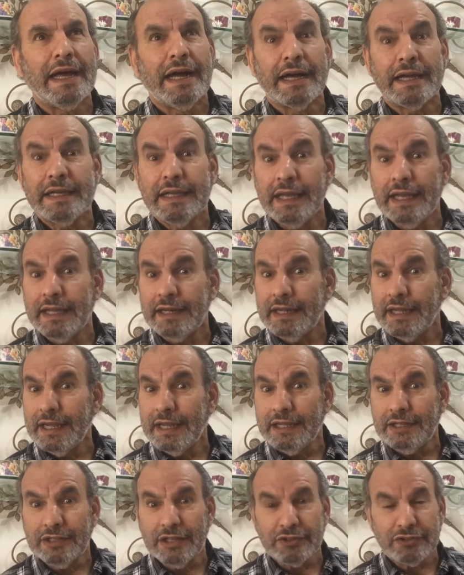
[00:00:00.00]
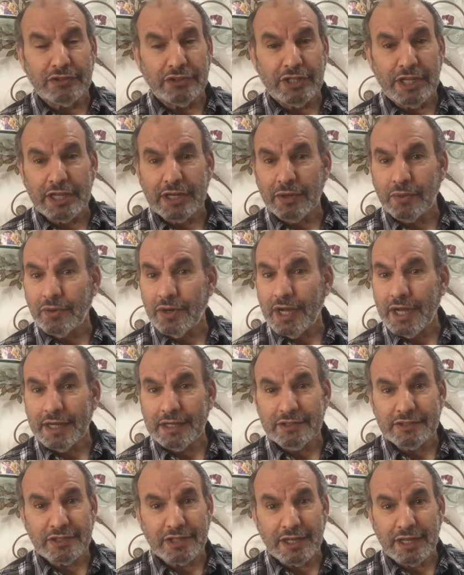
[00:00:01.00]
again, it doesn't take a
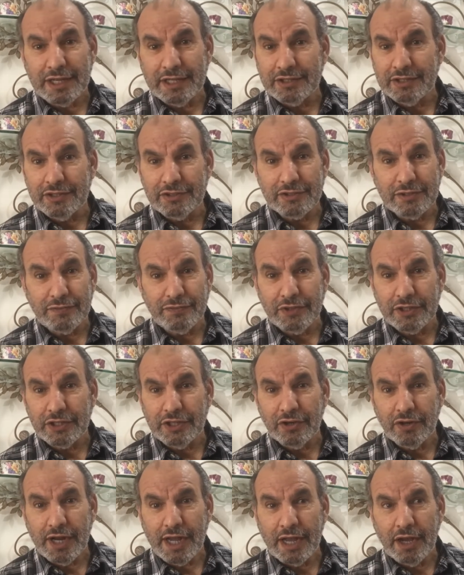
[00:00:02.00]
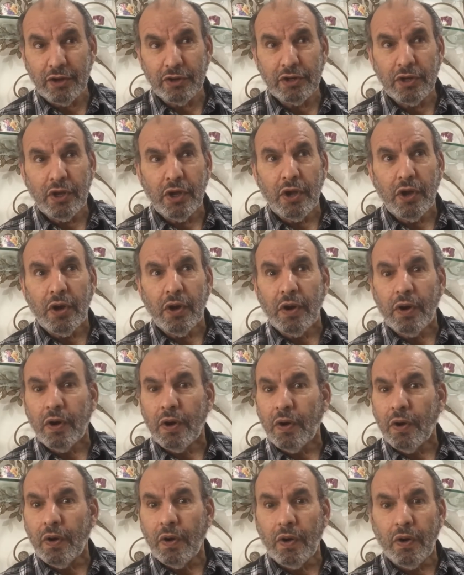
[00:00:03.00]
rocket scientist to figure out.
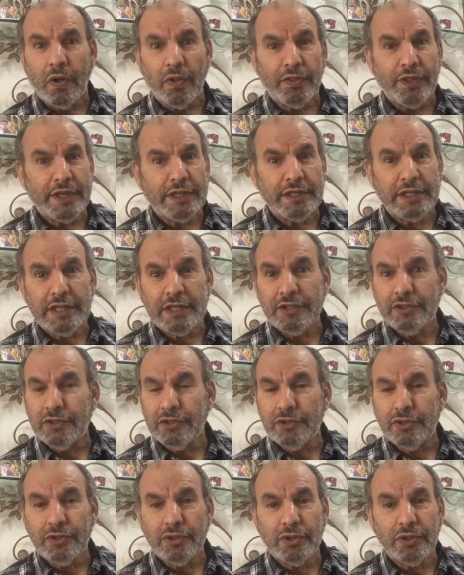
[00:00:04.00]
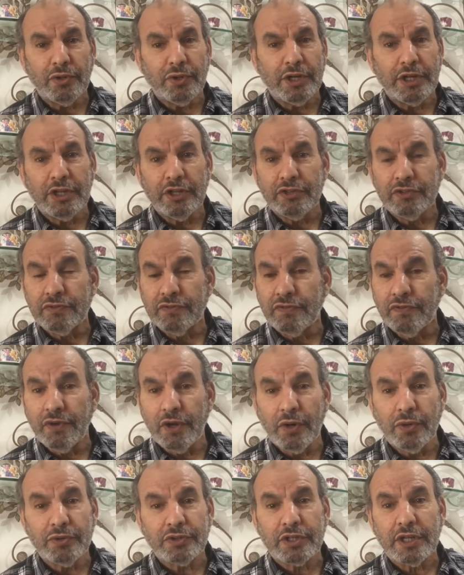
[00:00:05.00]
All they need to do is
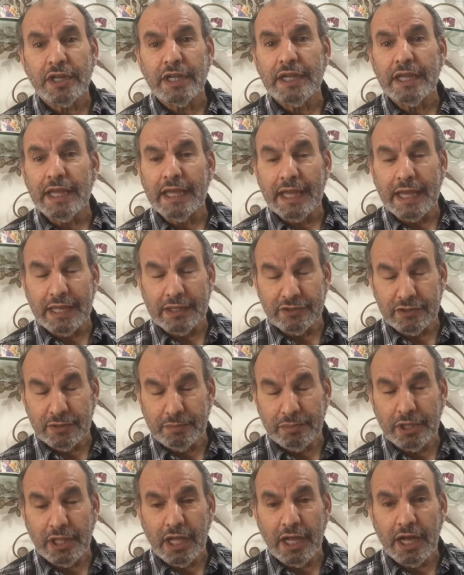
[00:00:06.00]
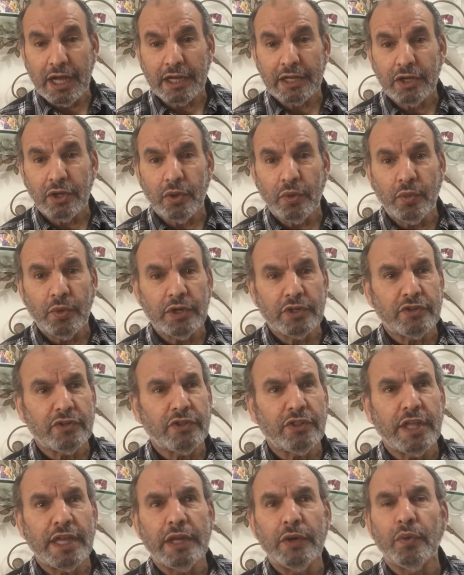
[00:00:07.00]
vote as a bloc,
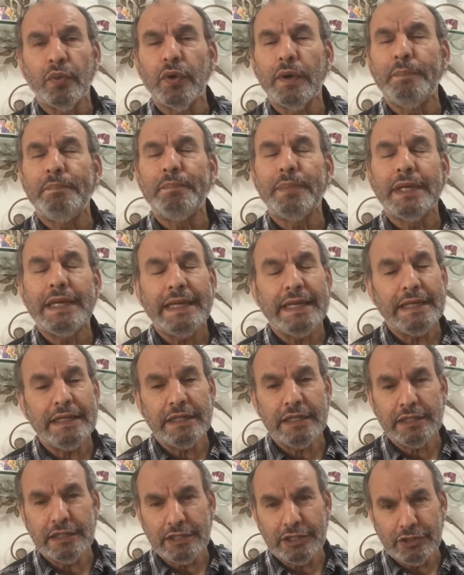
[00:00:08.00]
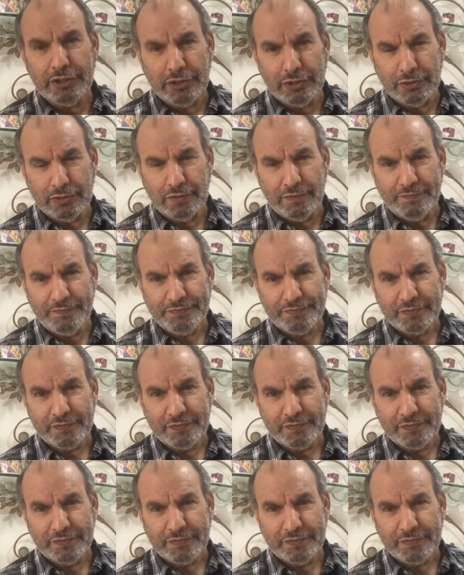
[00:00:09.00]
which they repeatedly do.